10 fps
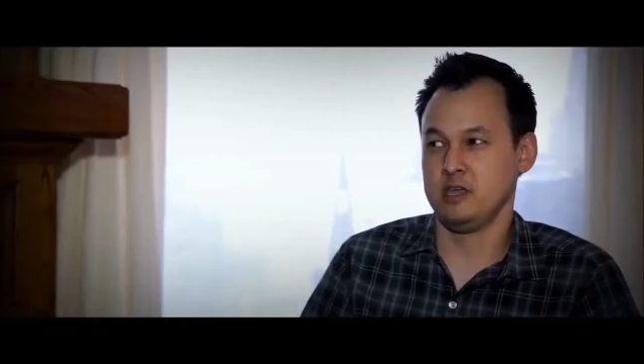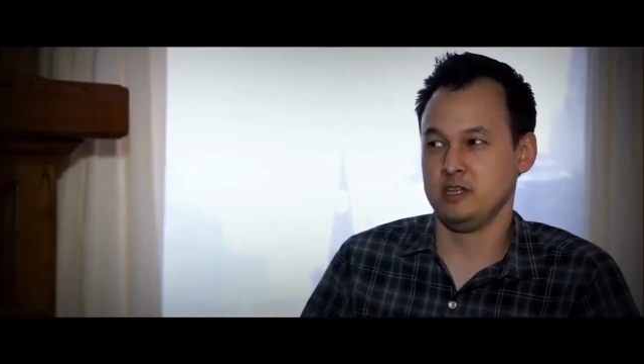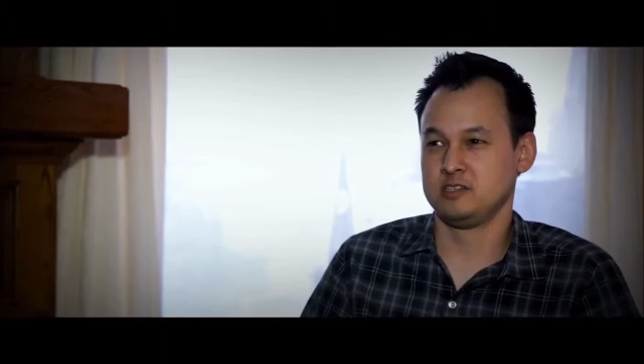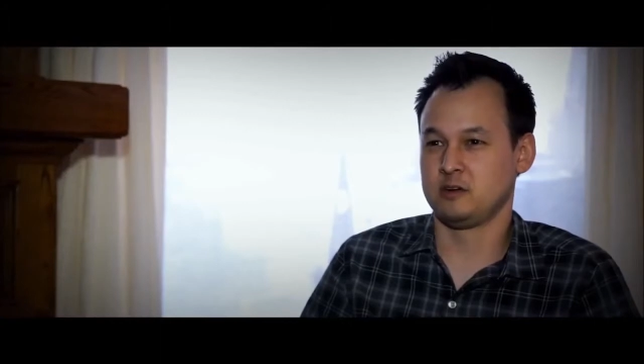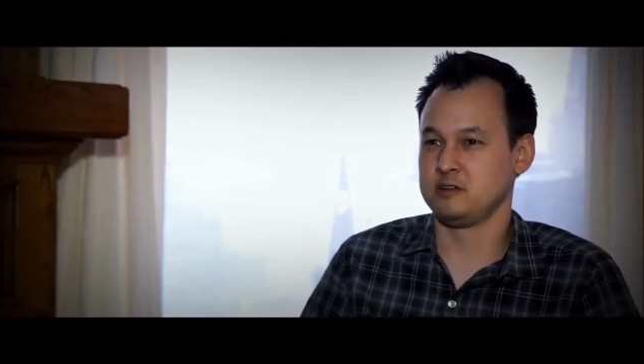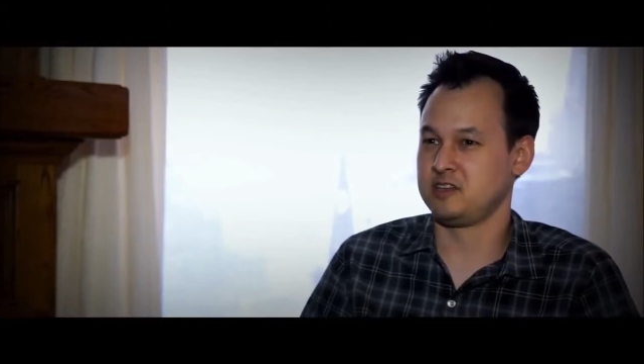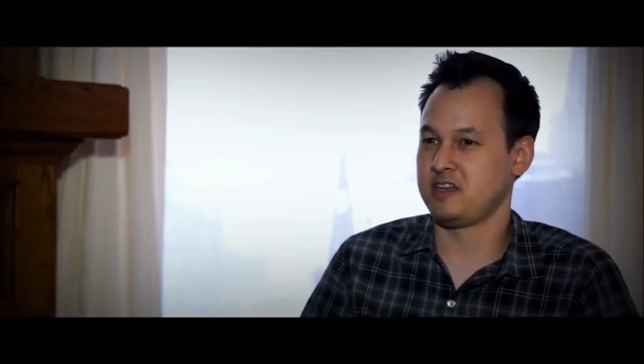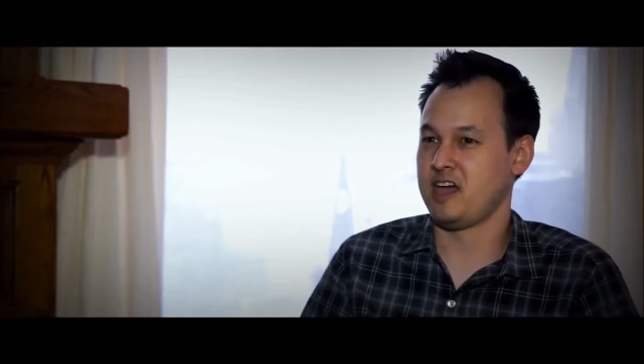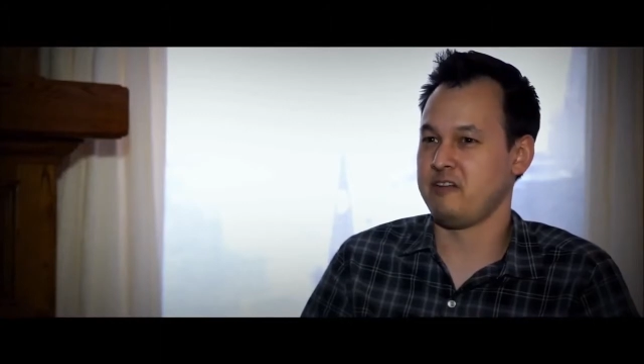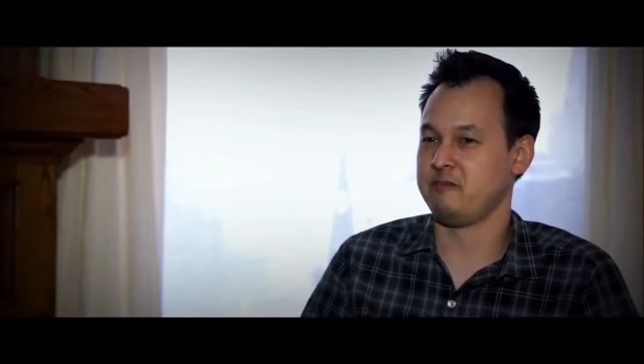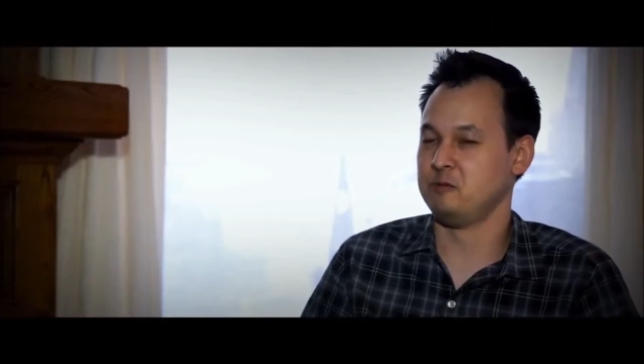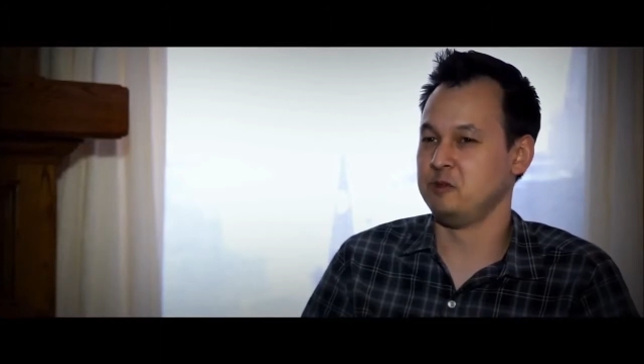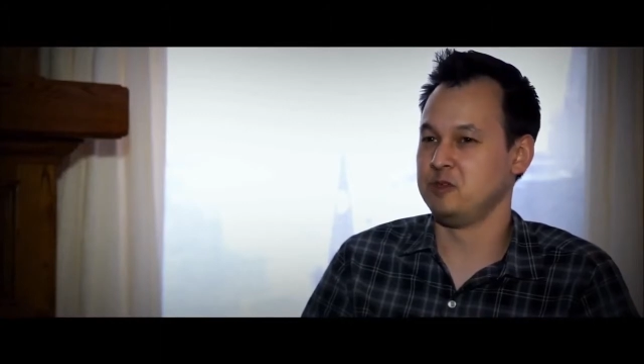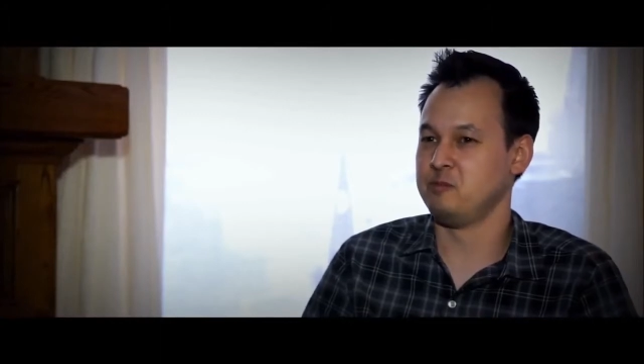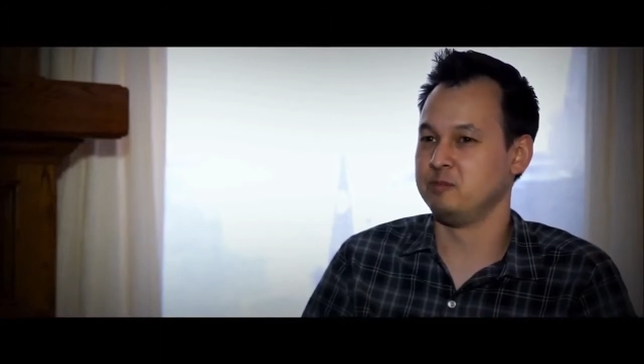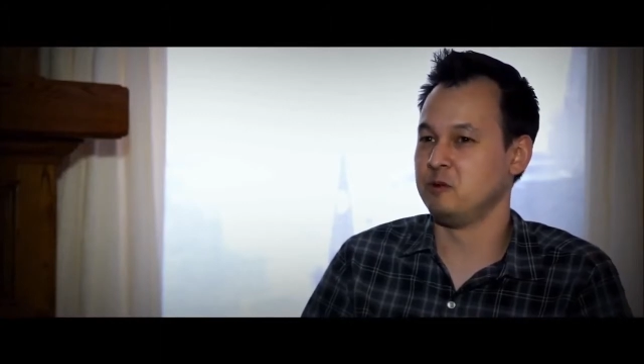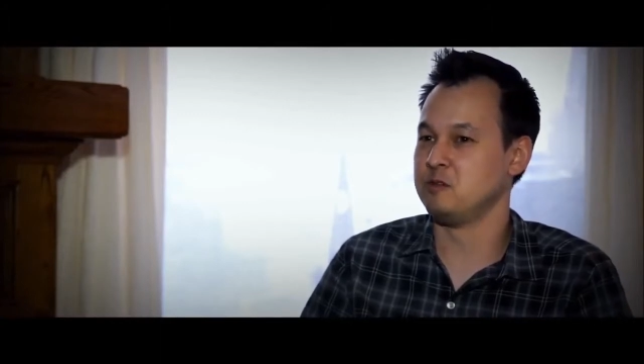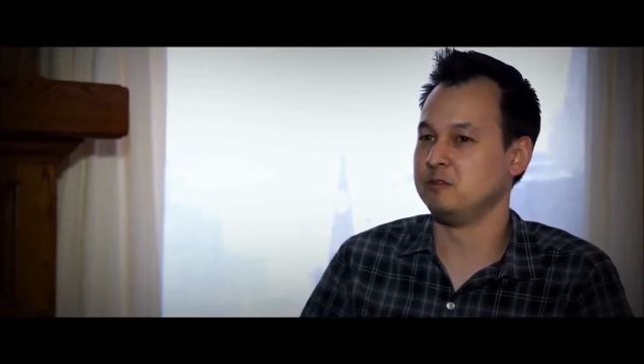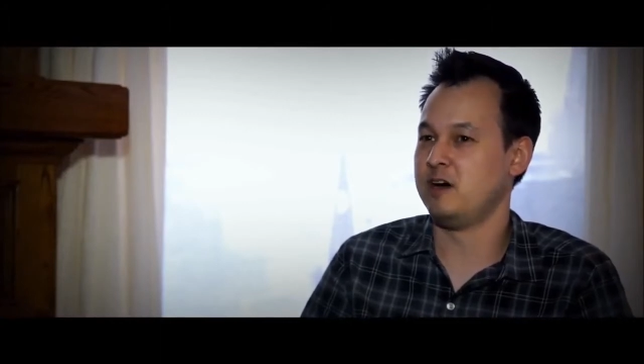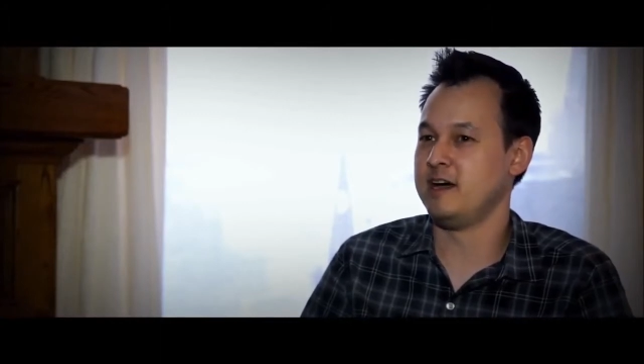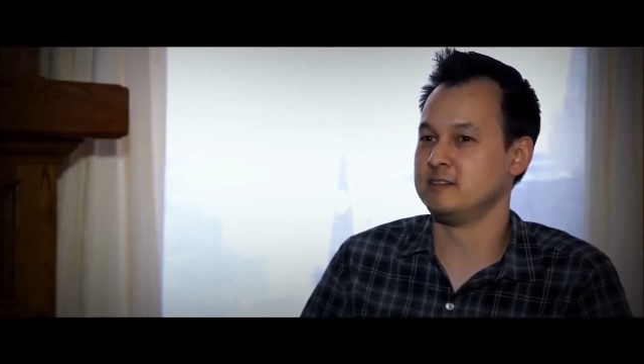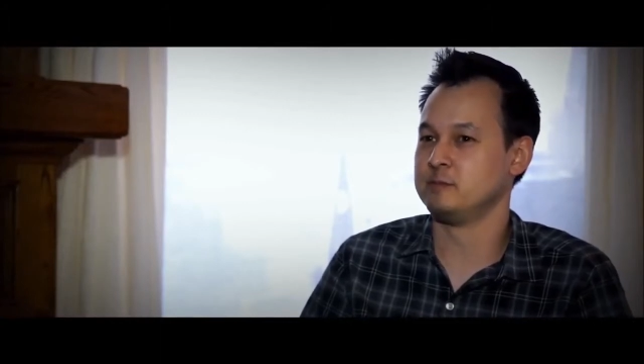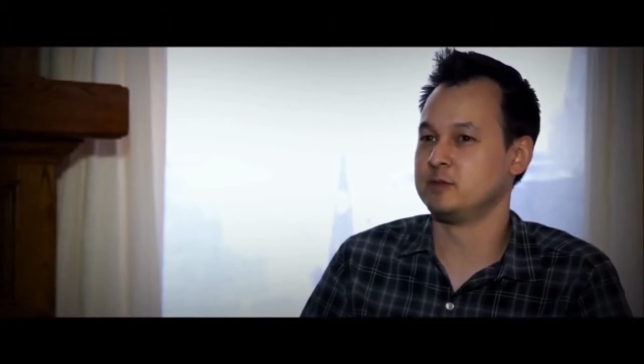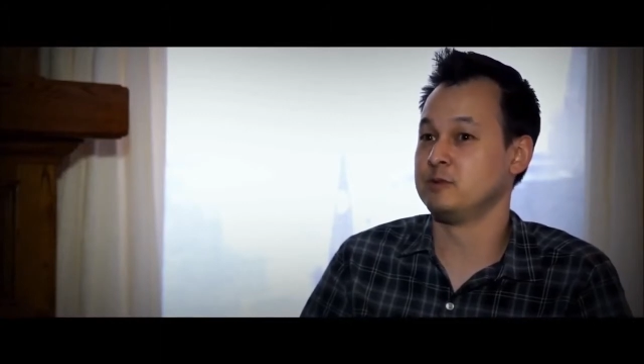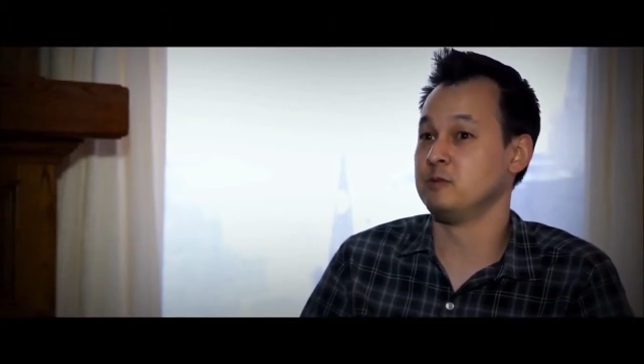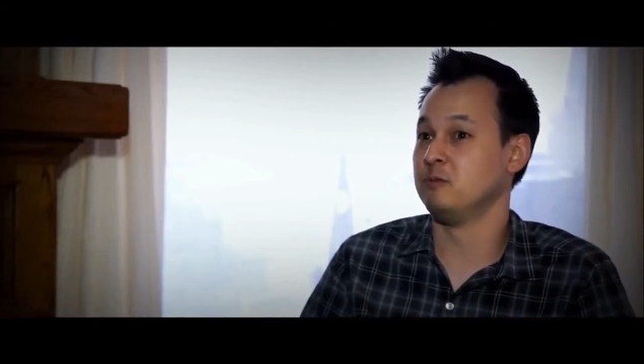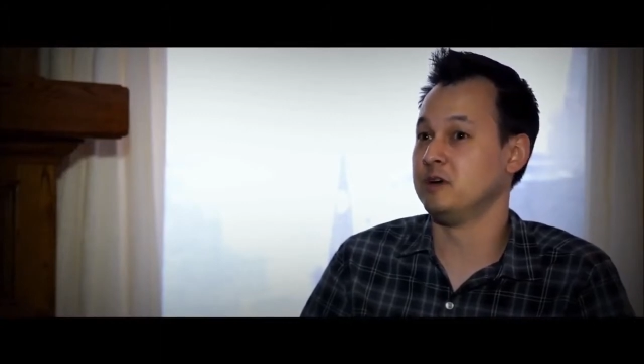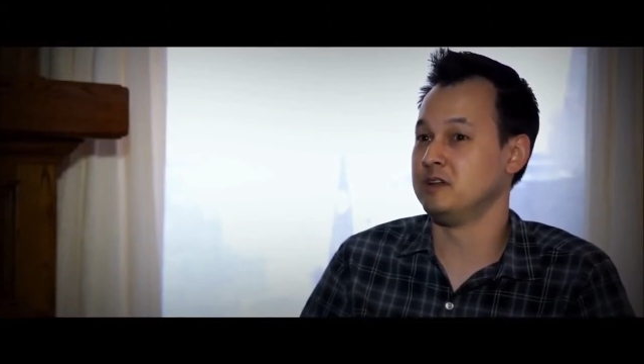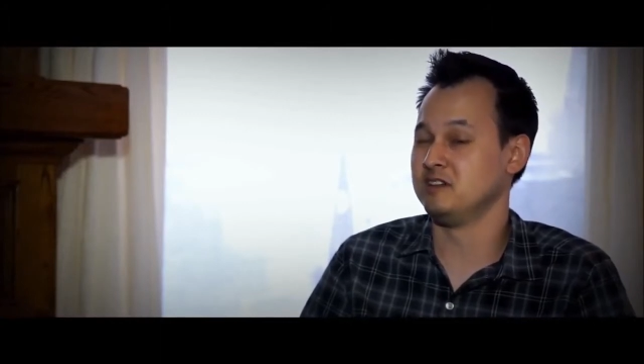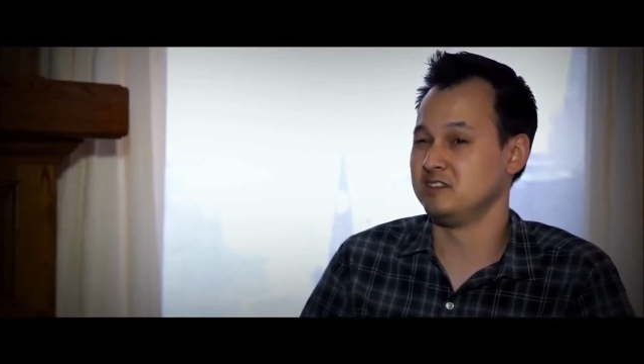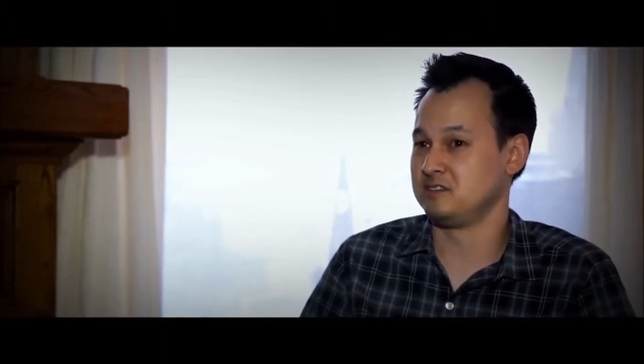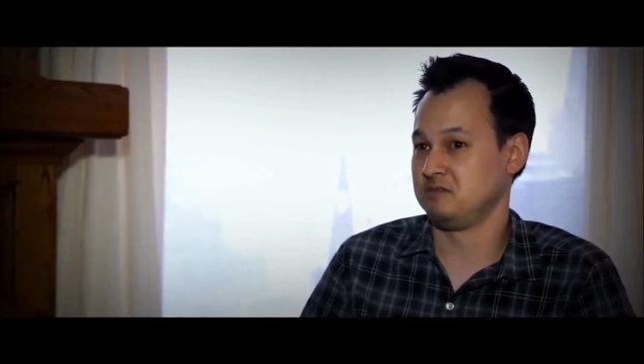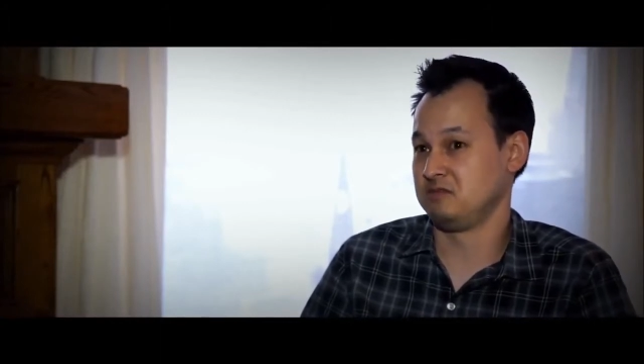It starts to kind of really blur the lines between what is